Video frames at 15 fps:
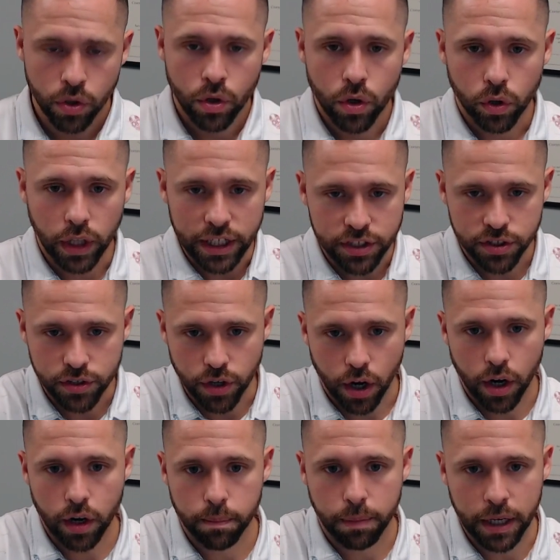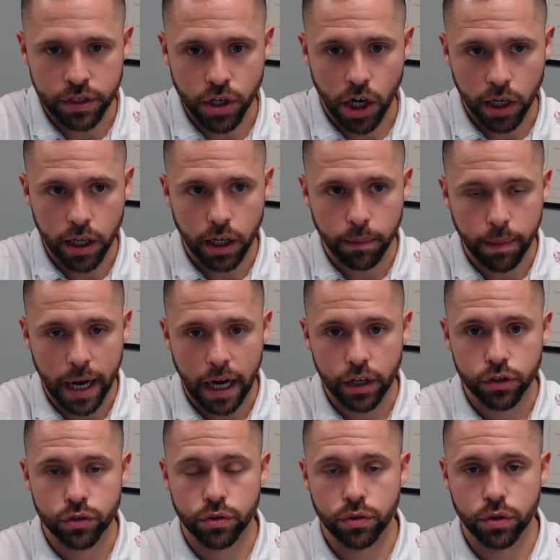let's start by talking about
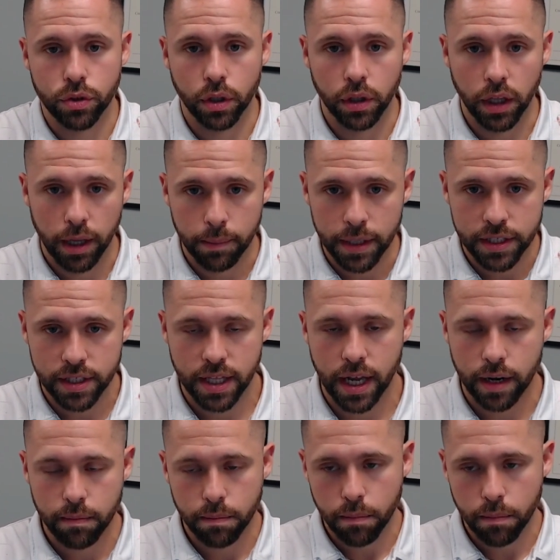the limits that